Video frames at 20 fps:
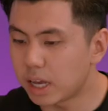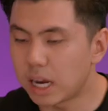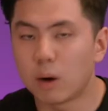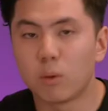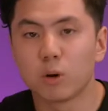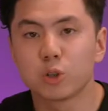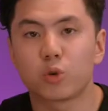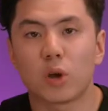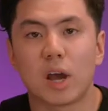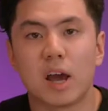I
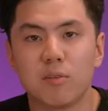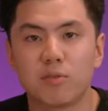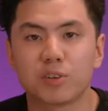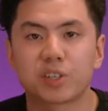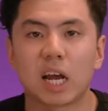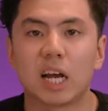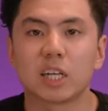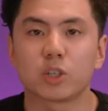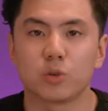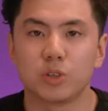want to
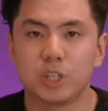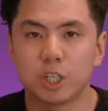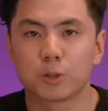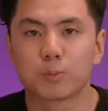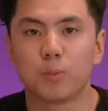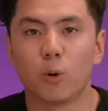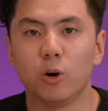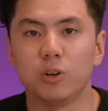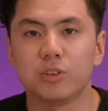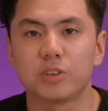emphasize on this
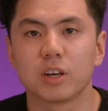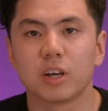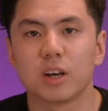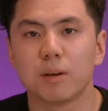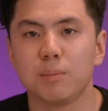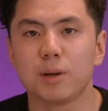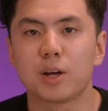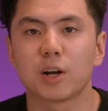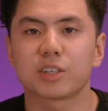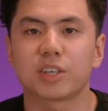point,
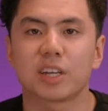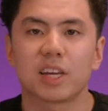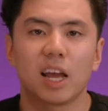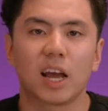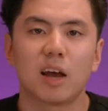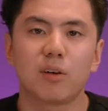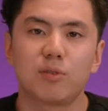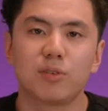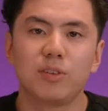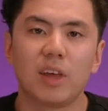because at the end
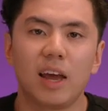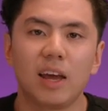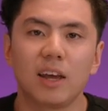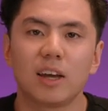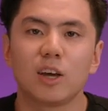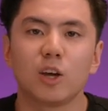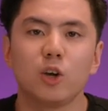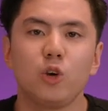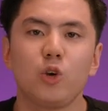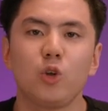of the day,
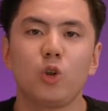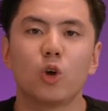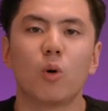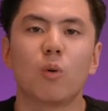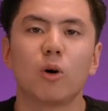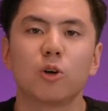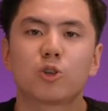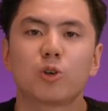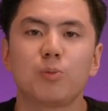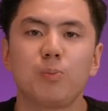you don't
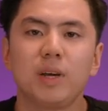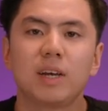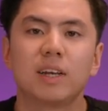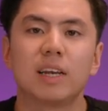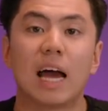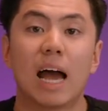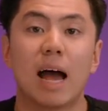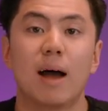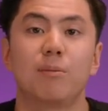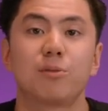want to be in a
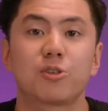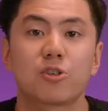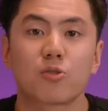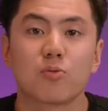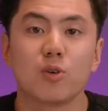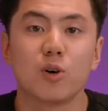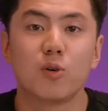hamster wheel